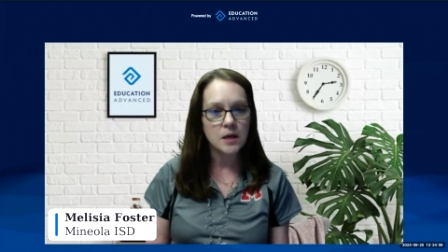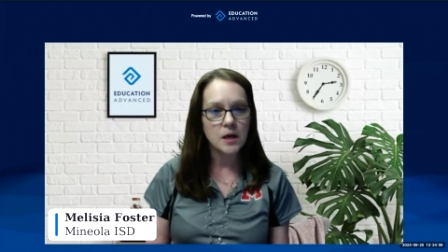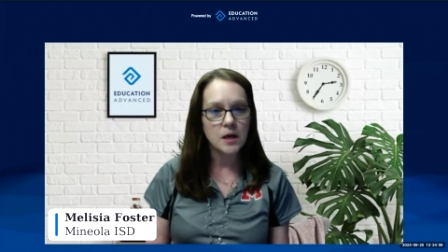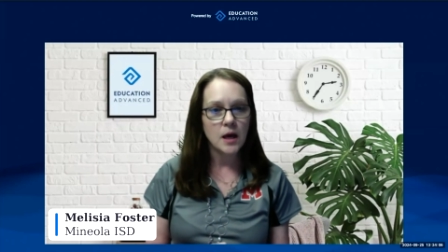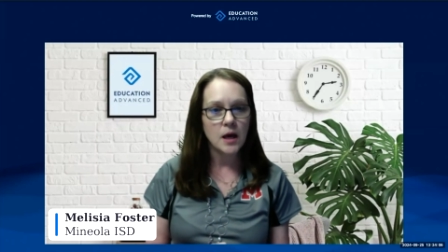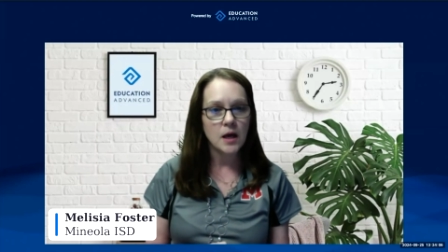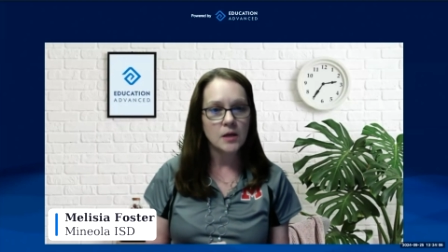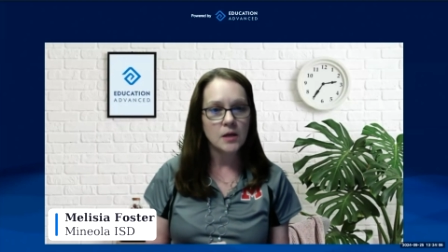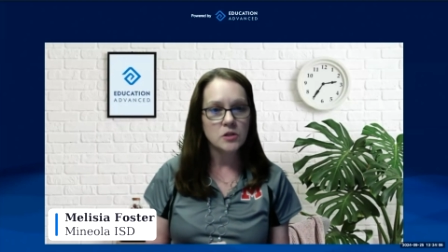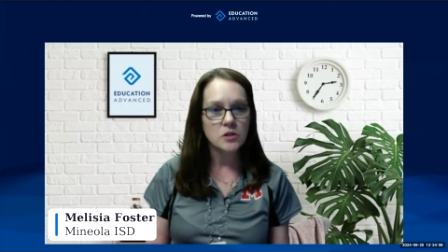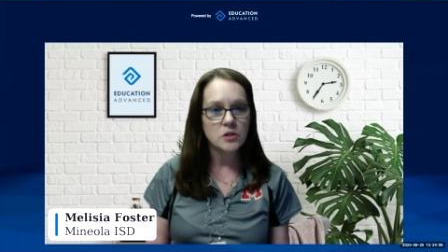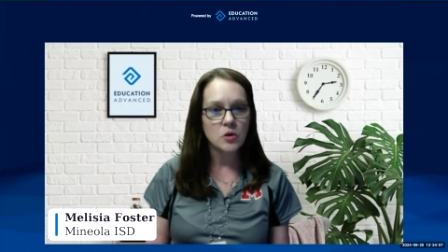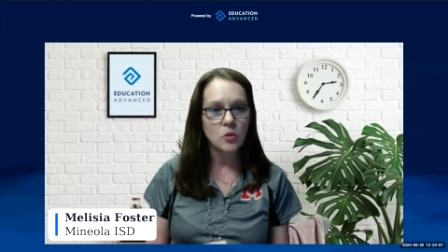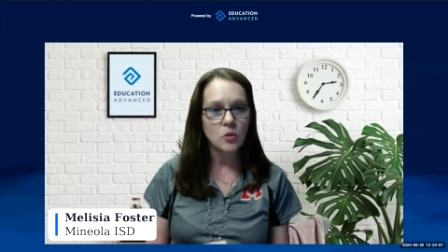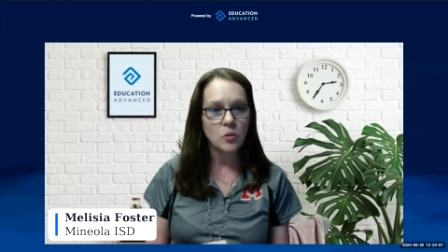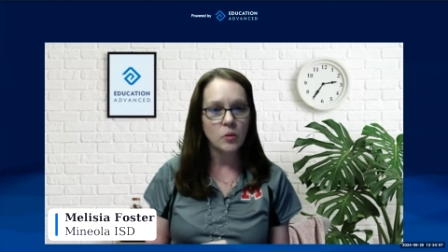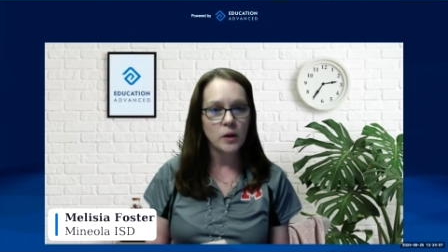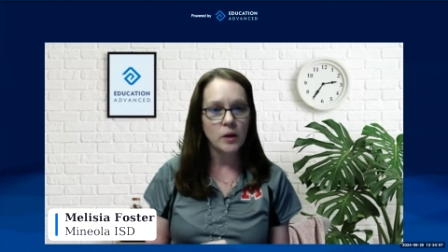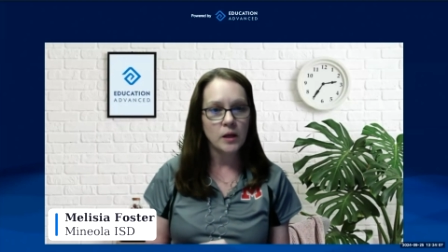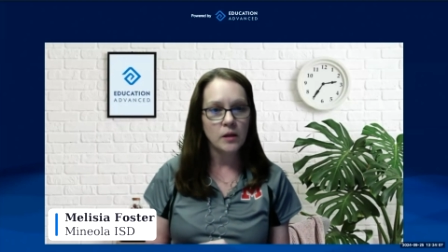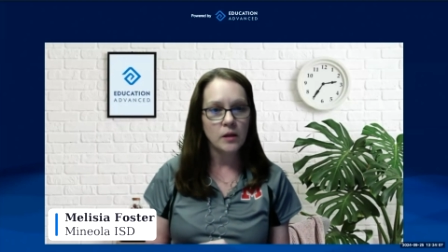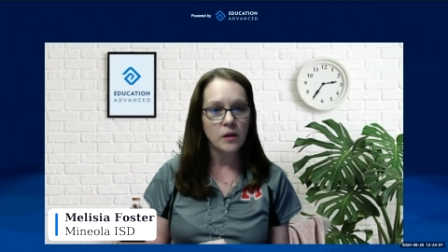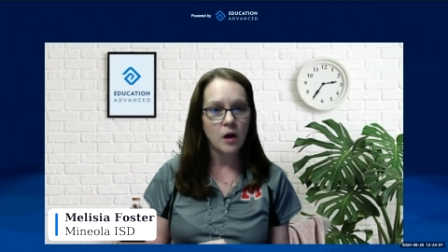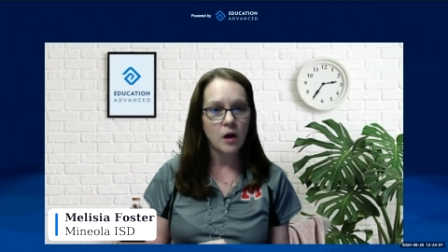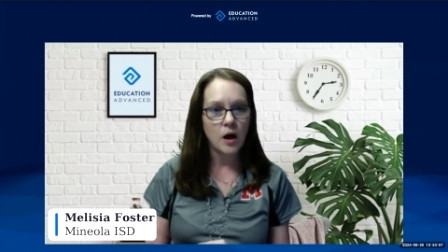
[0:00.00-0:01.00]
And so
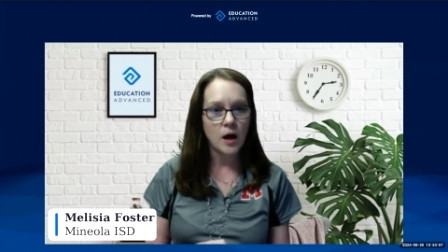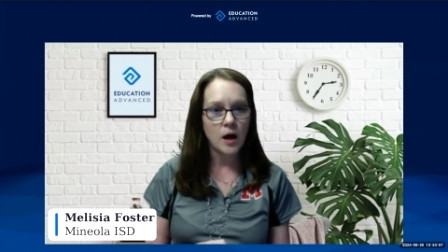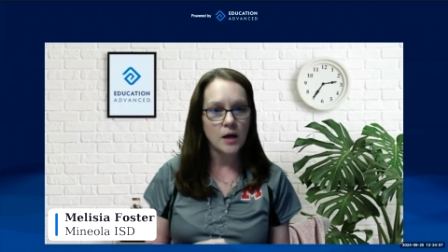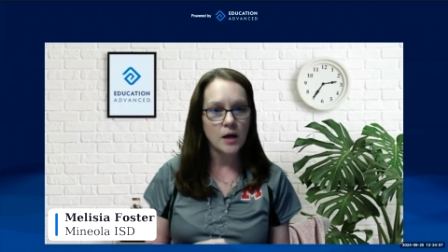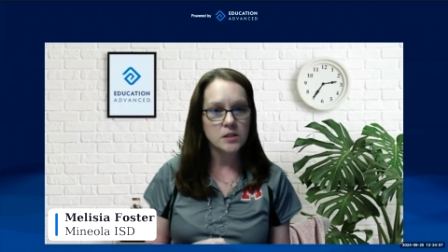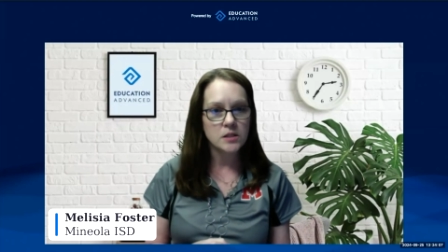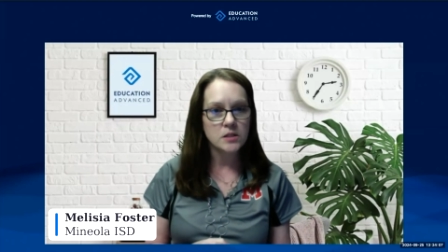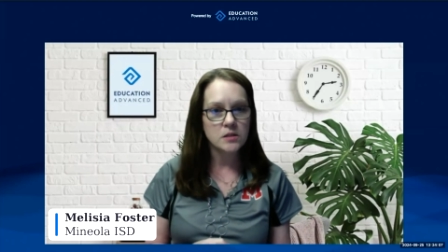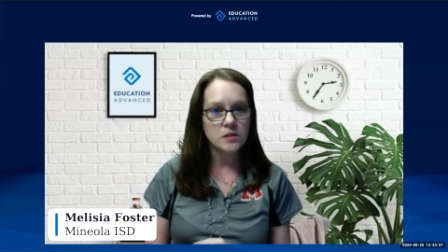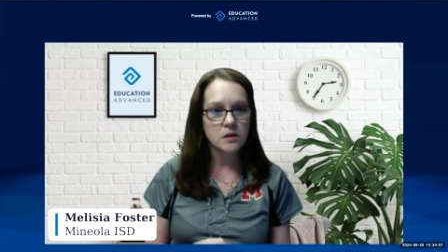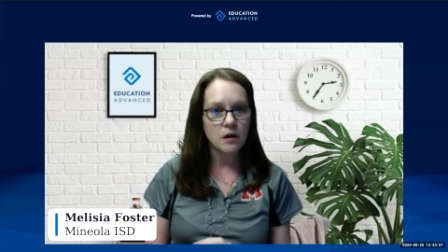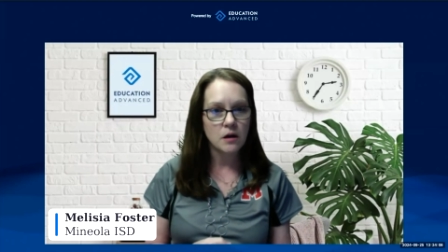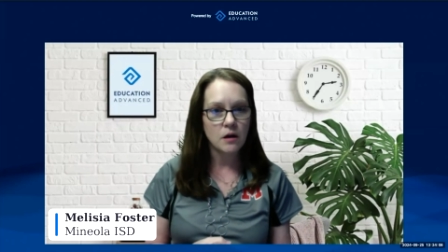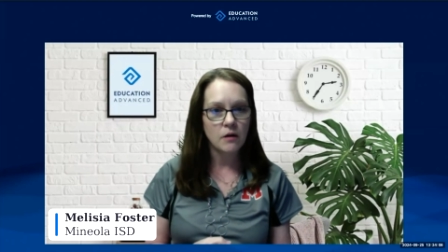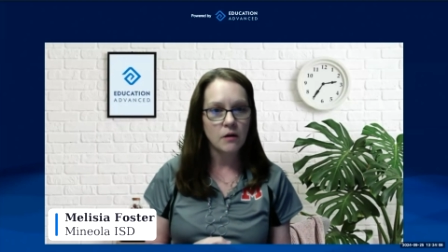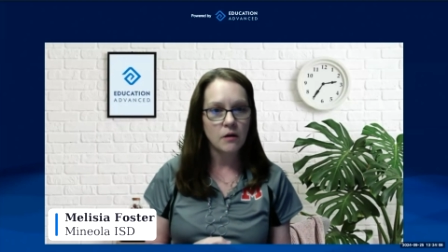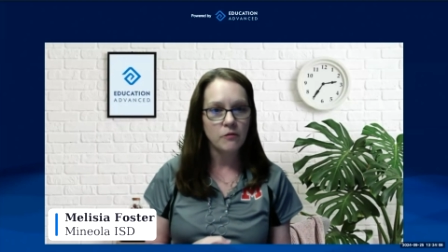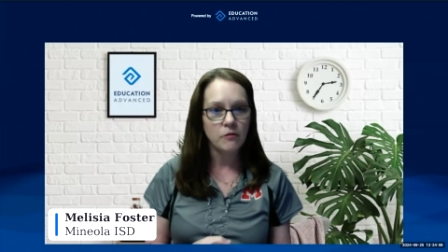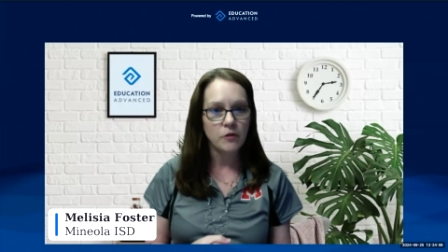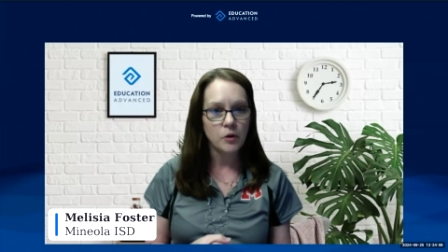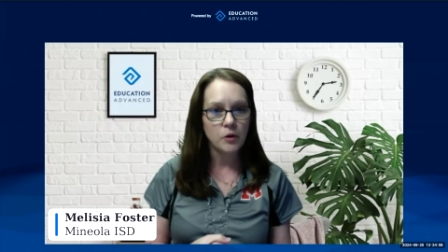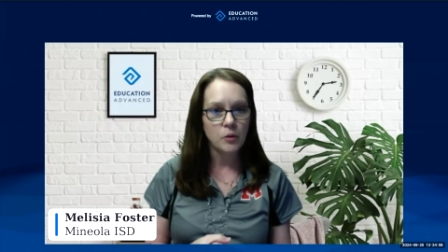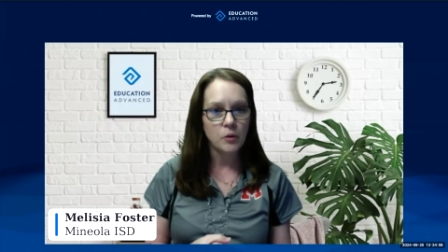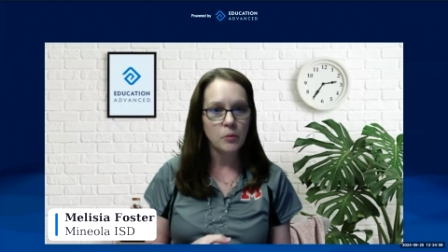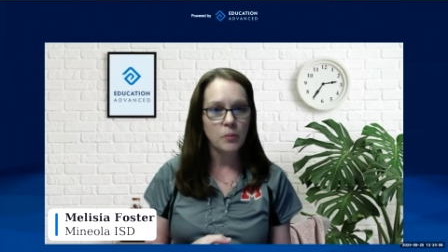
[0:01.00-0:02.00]
we lost a
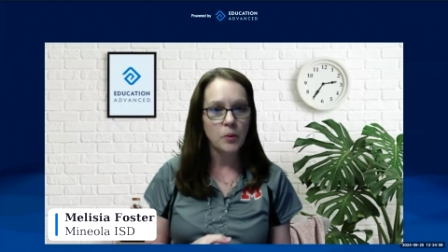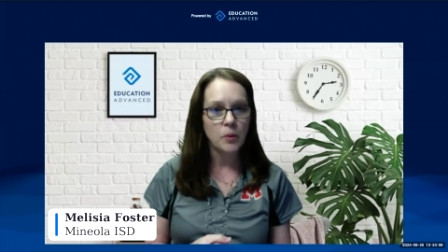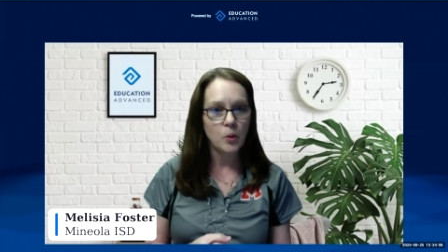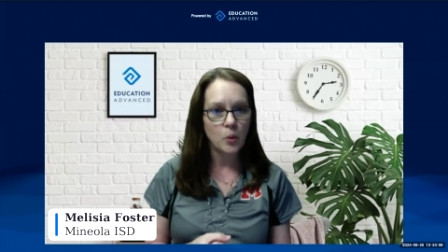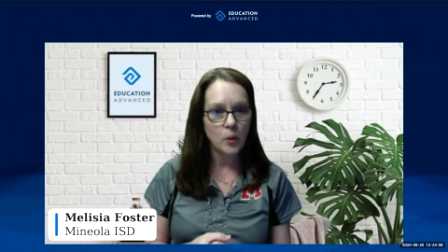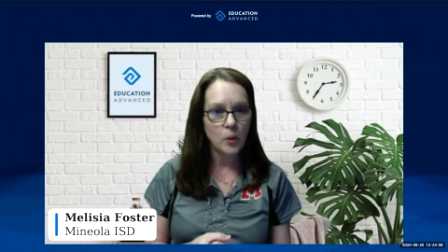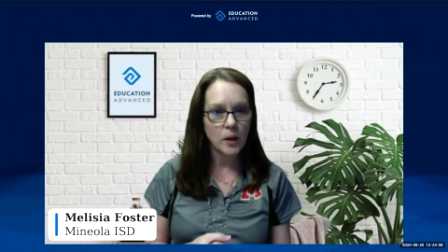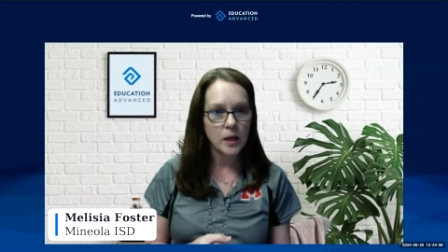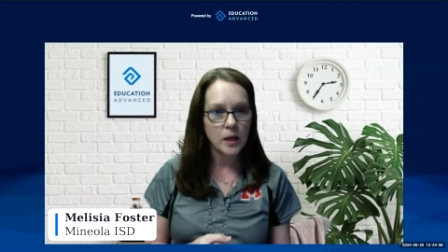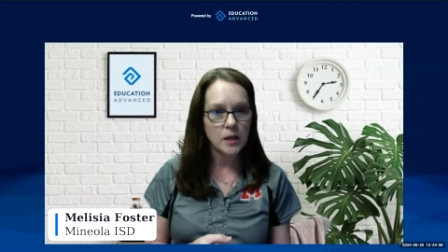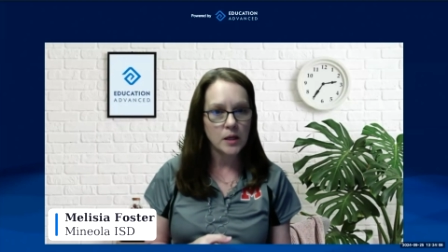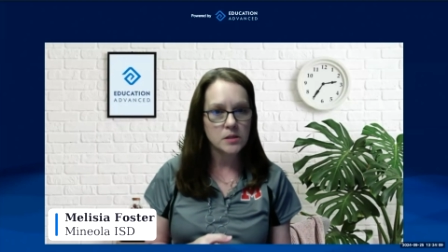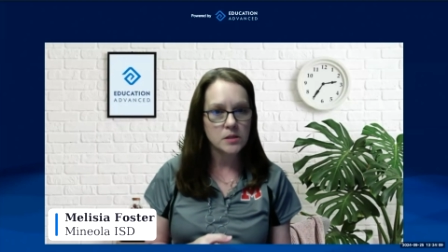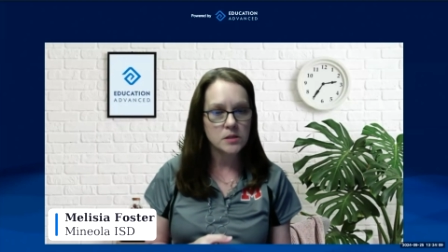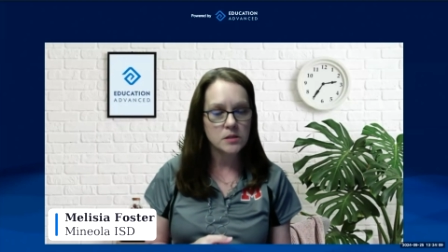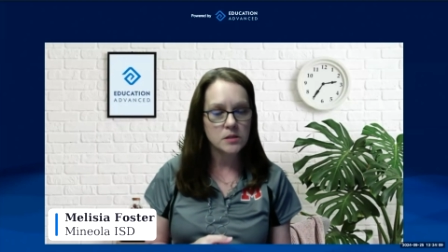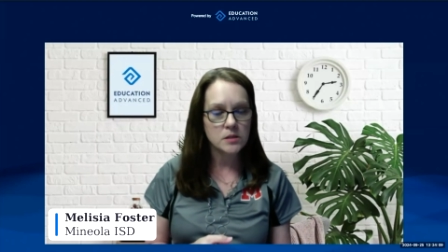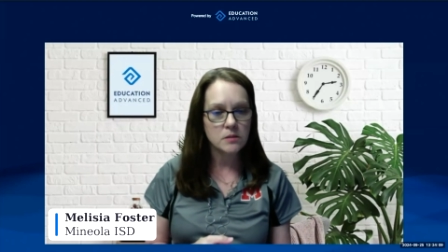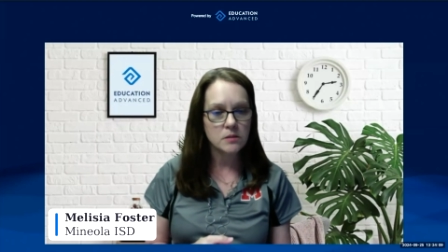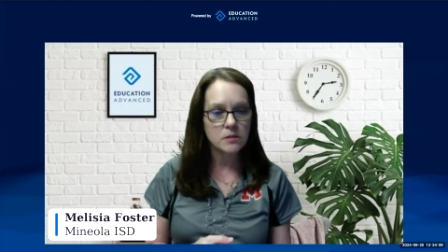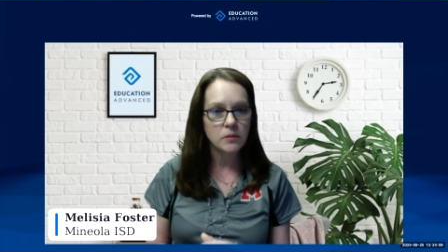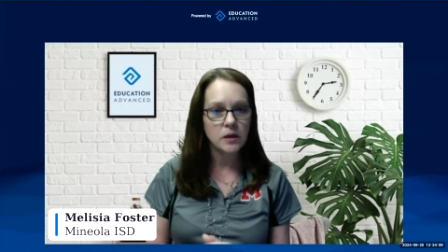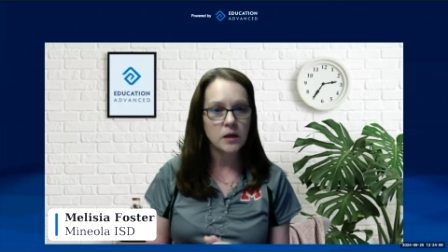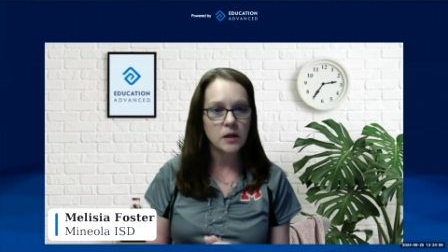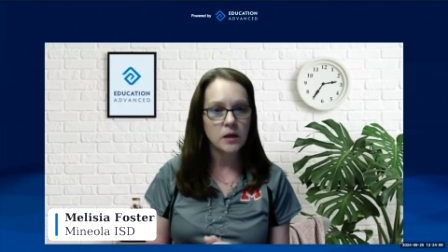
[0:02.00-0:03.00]
few points
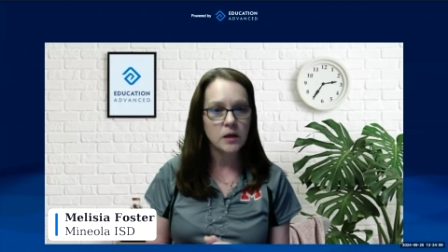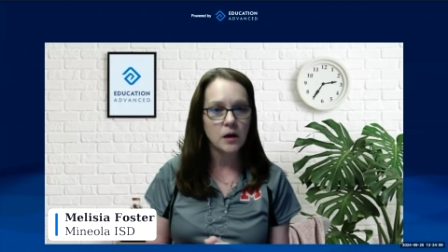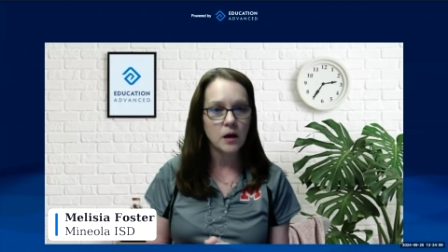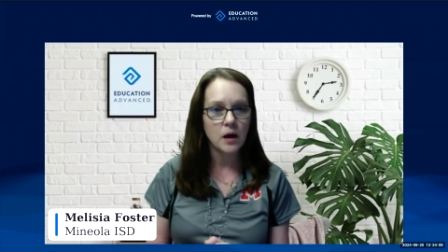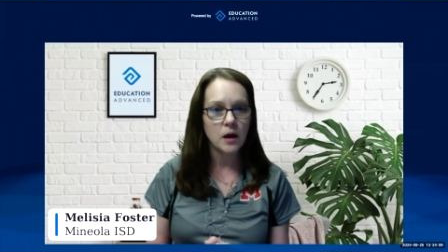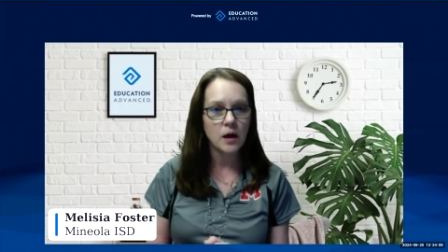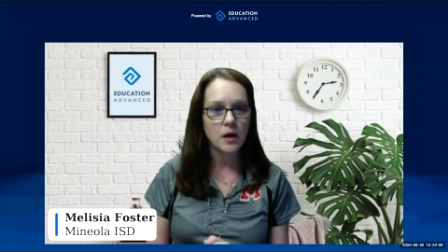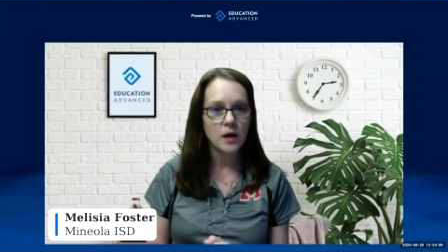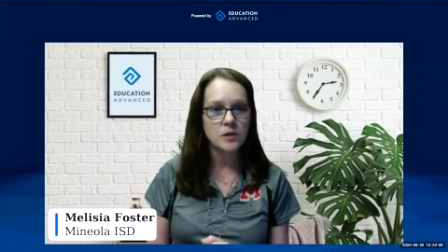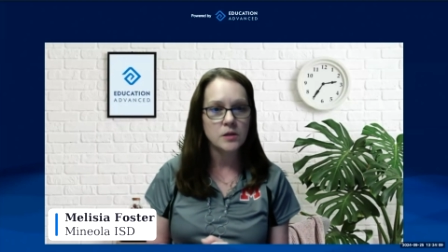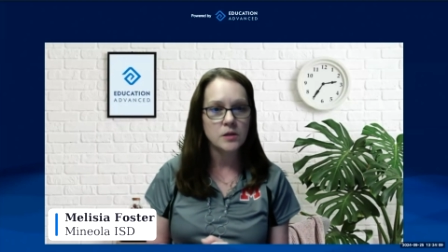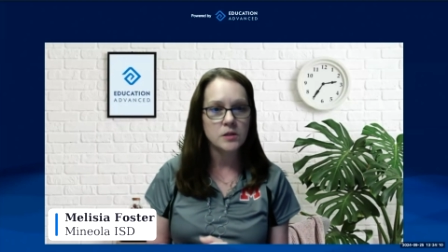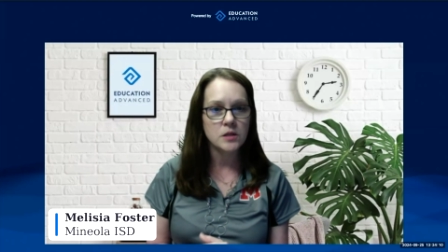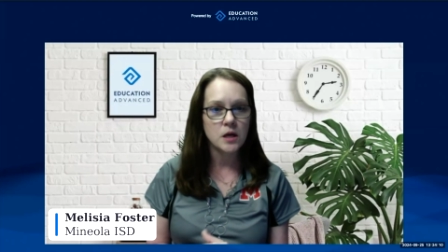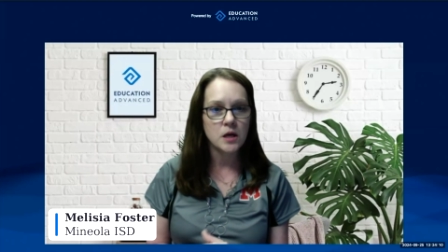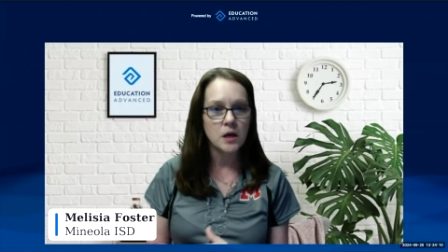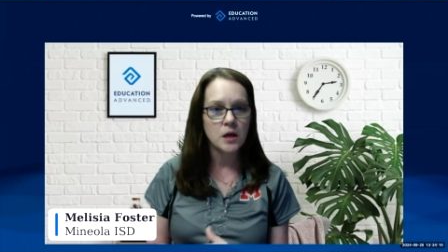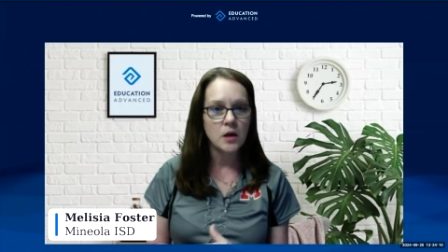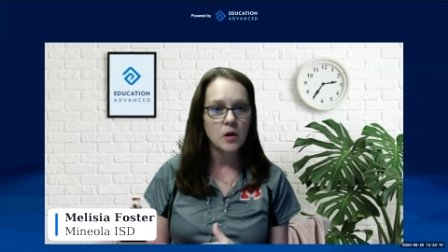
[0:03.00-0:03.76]
because